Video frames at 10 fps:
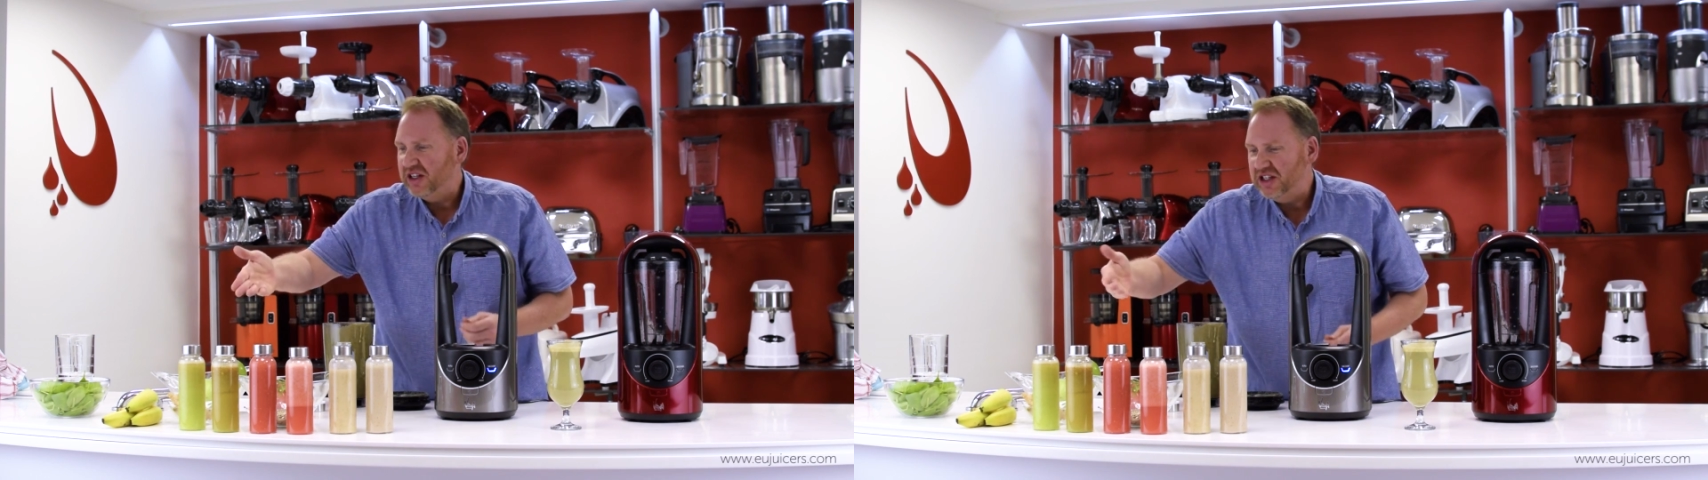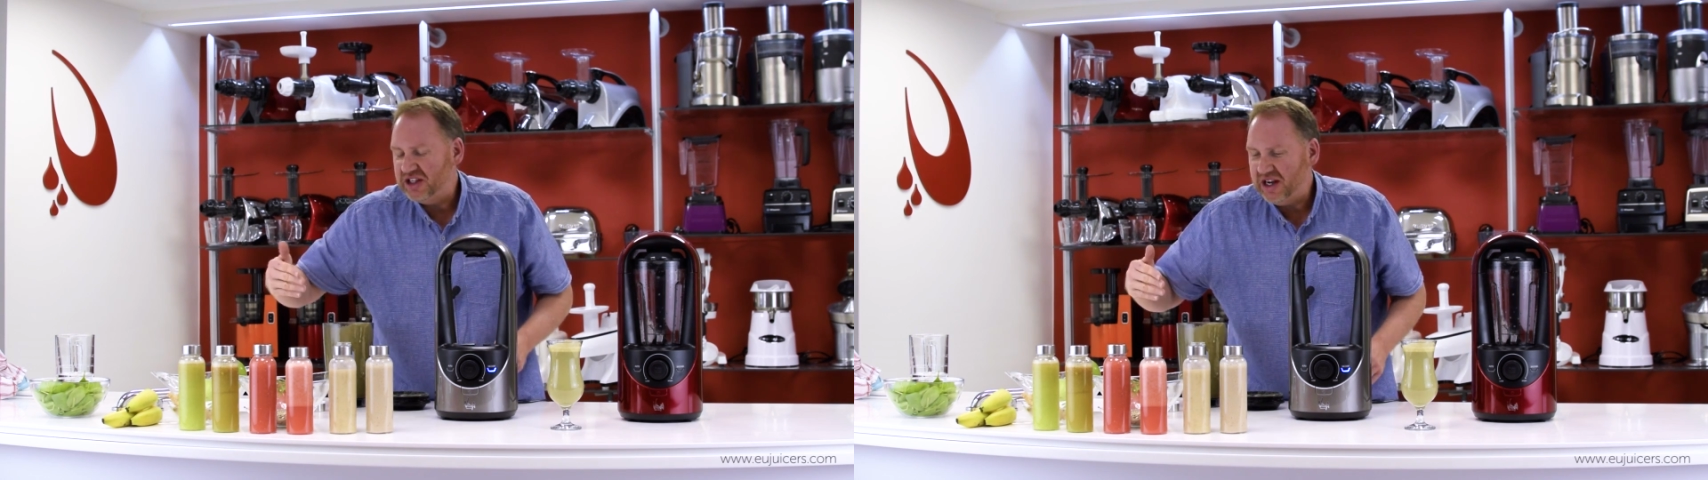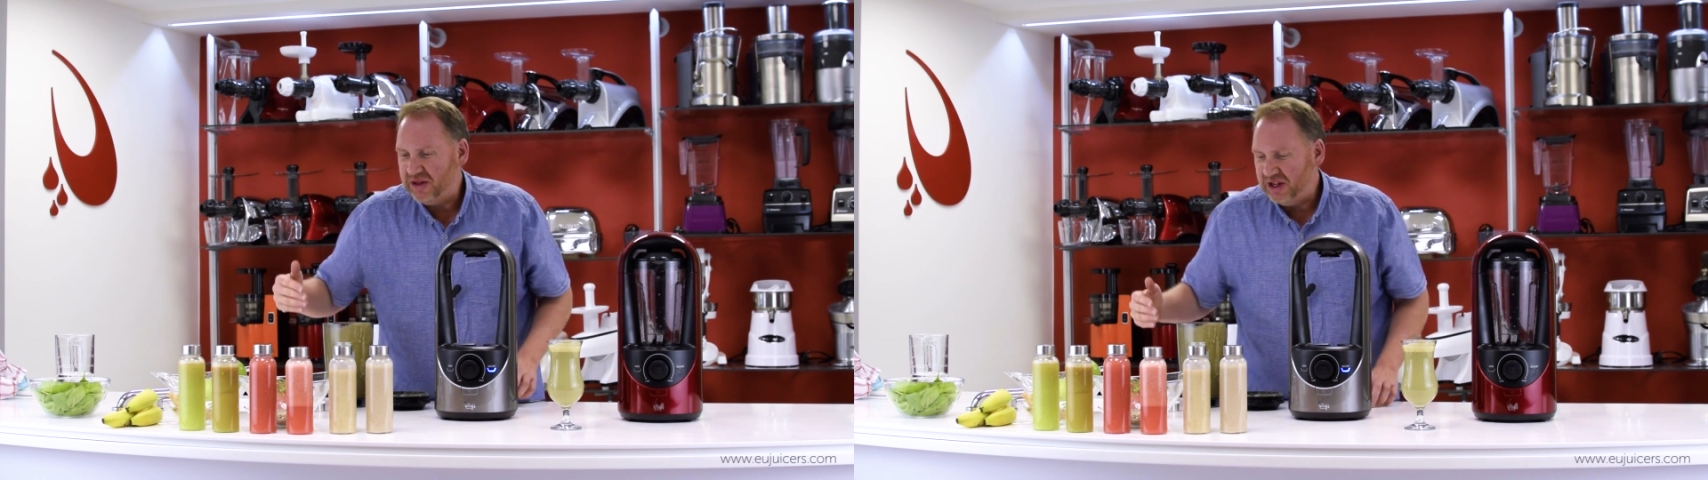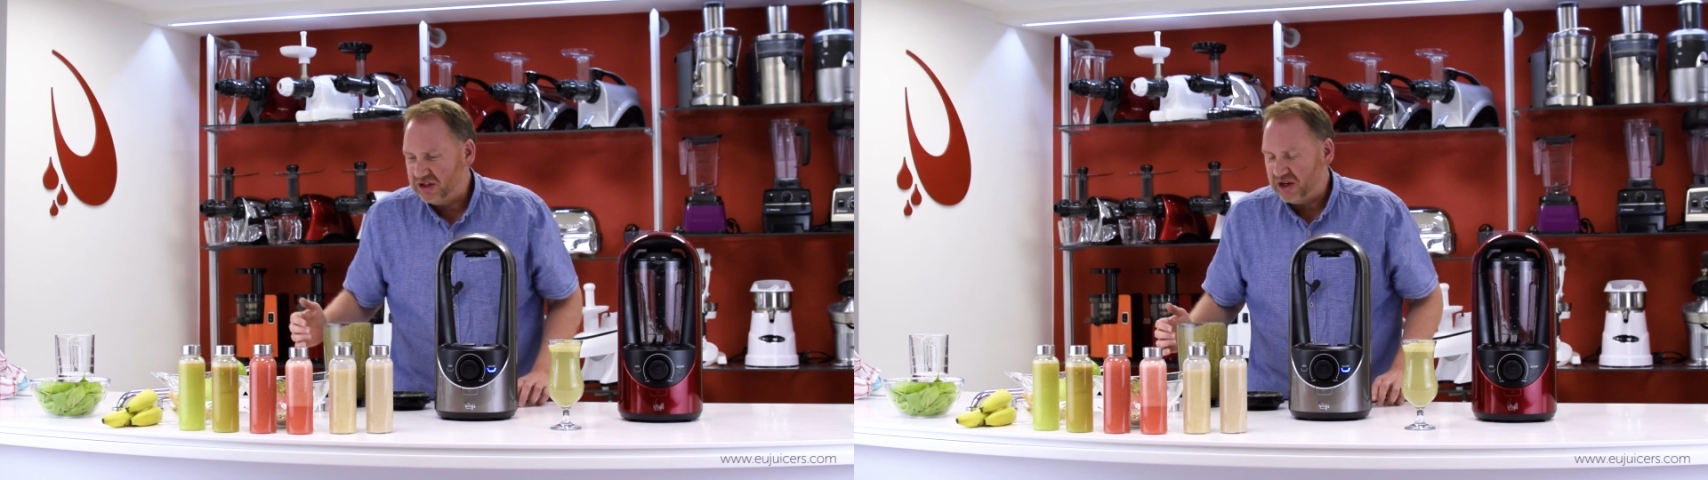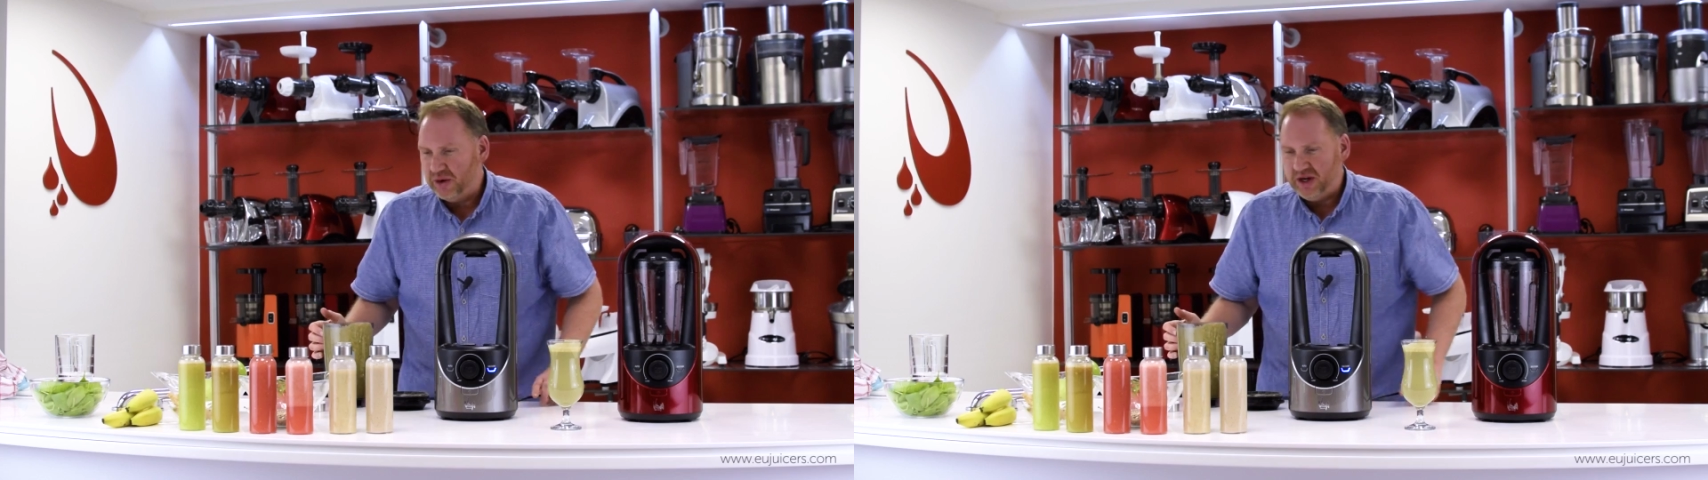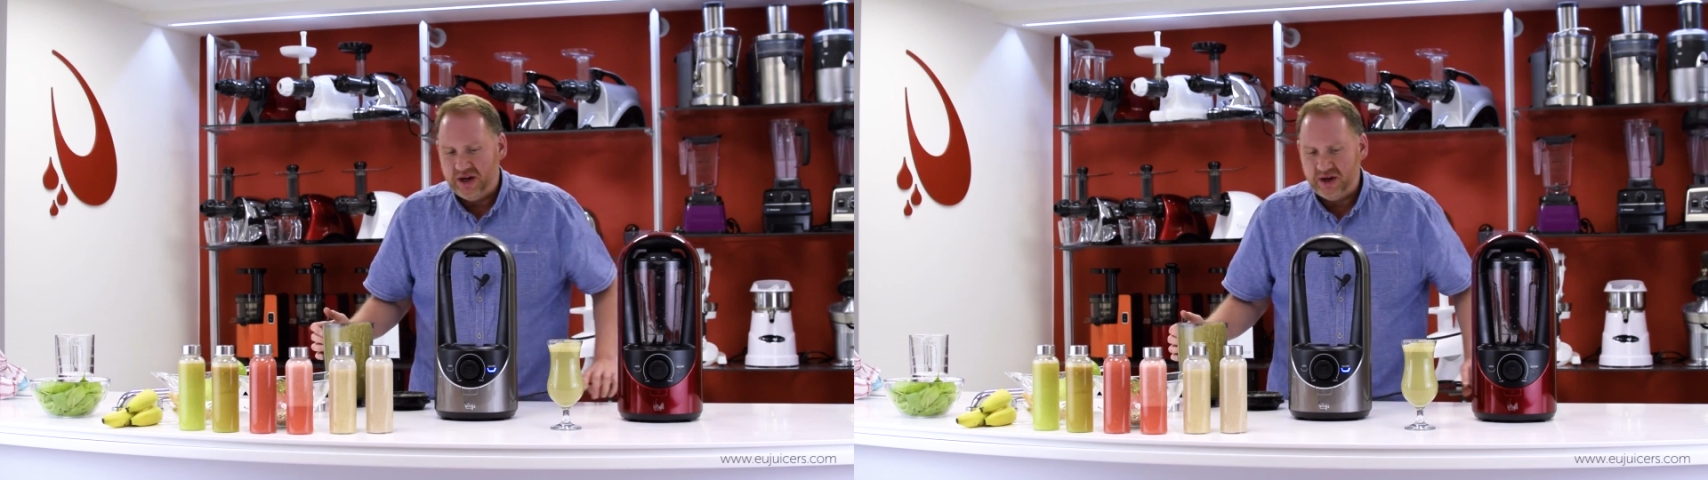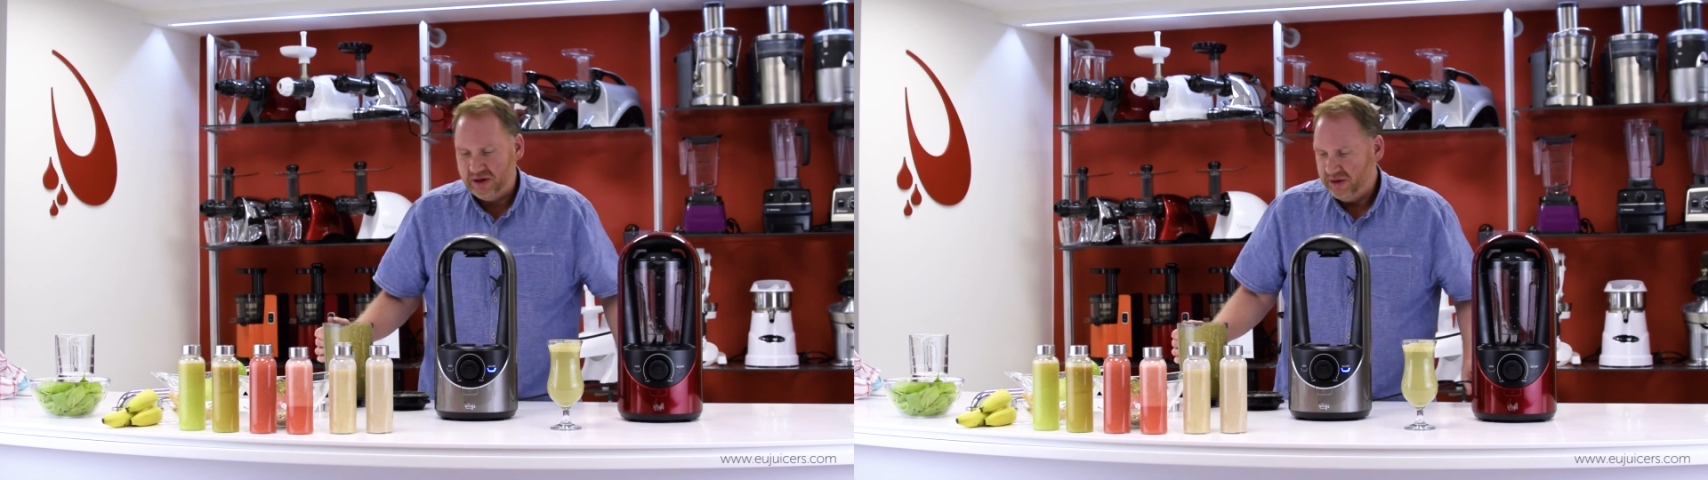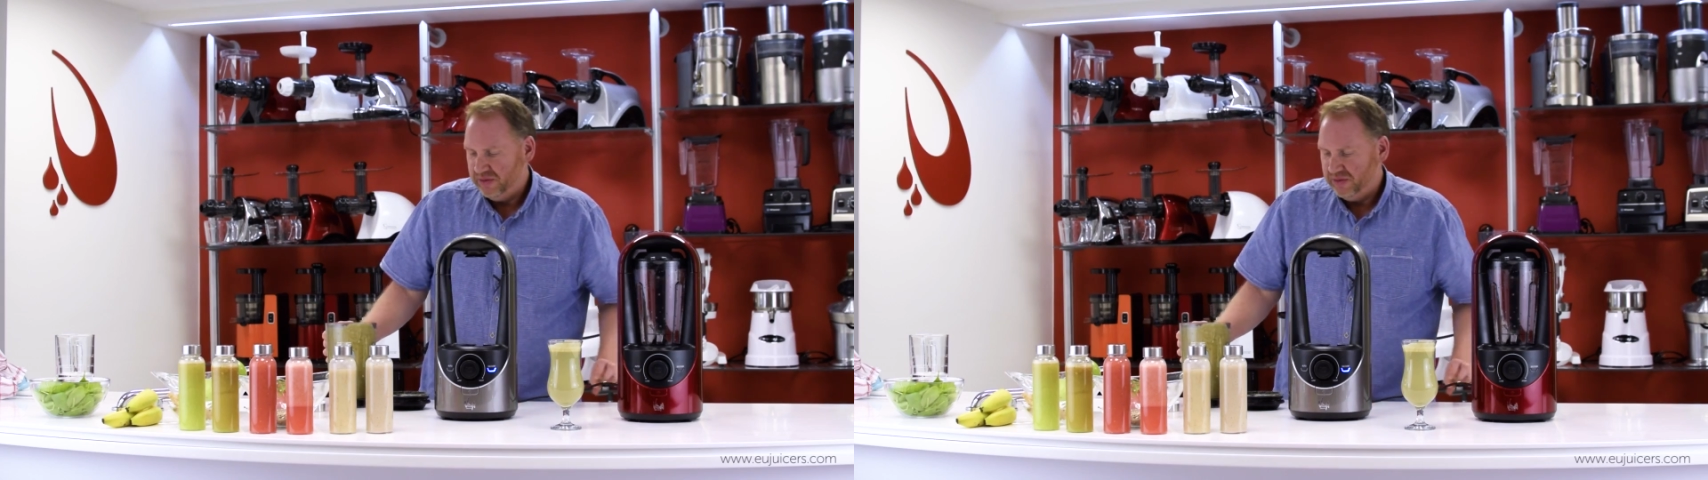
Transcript: Let's see how things are going here.